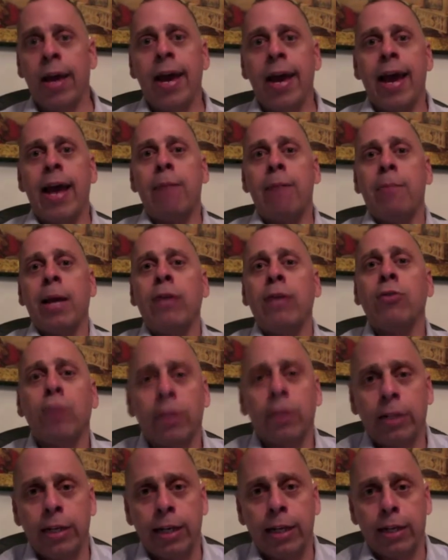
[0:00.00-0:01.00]
And
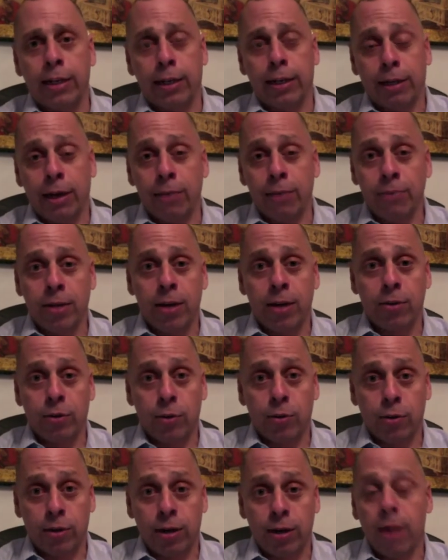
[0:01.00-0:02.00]
basically, it comes down
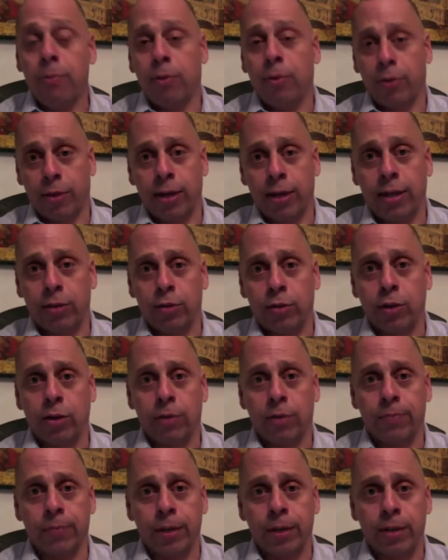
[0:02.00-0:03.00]
to a couple of things
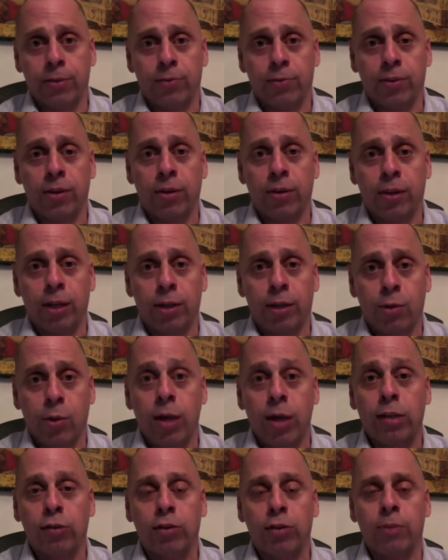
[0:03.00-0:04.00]
here, and it's really
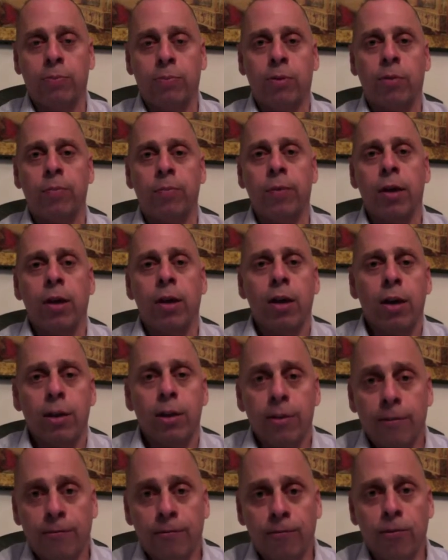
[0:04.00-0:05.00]
quite simple.
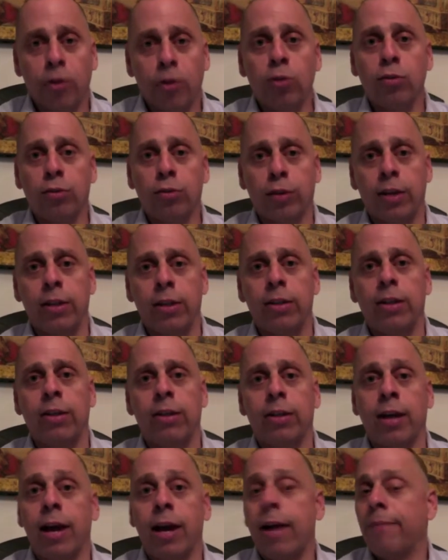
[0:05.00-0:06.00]
The first thing
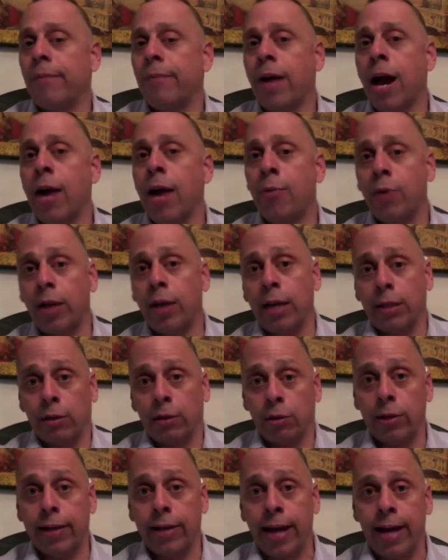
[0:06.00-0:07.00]
that I would like to
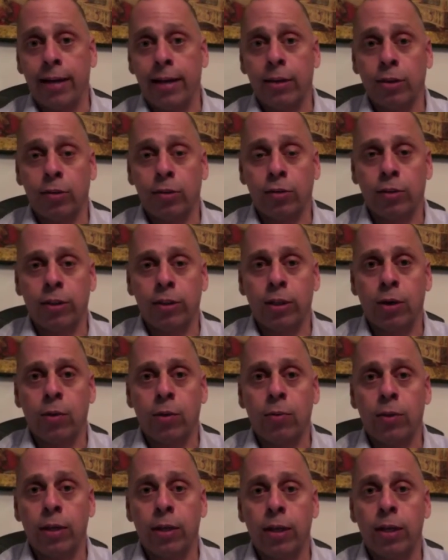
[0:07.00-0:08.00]
look at is,
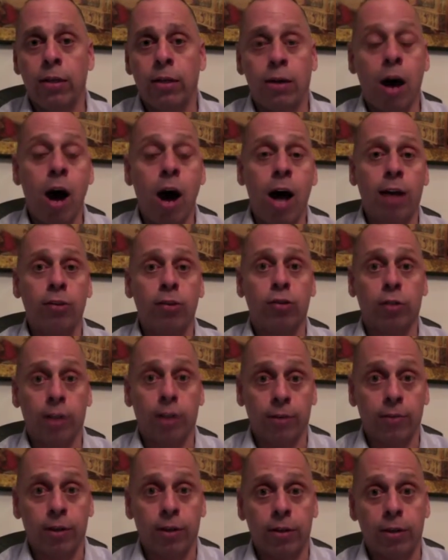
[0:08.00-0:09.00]
the cost
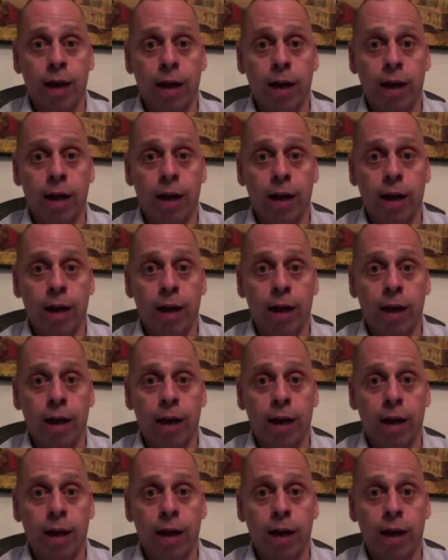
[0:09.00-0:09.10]
of it.